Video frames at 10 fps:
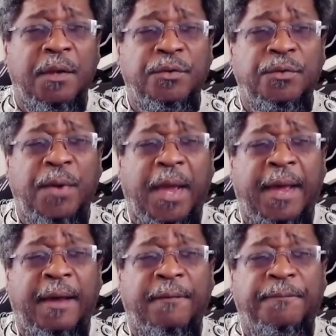you
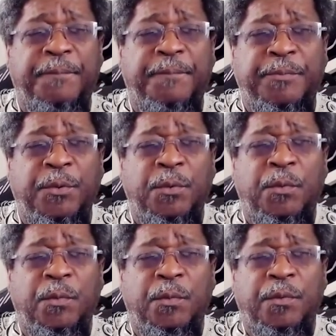have
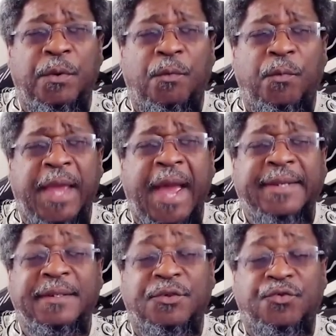people,
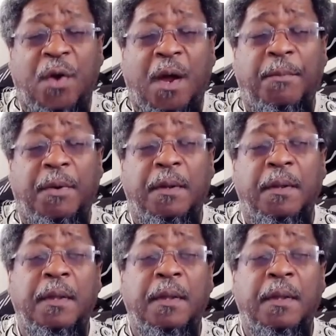reacting to trauma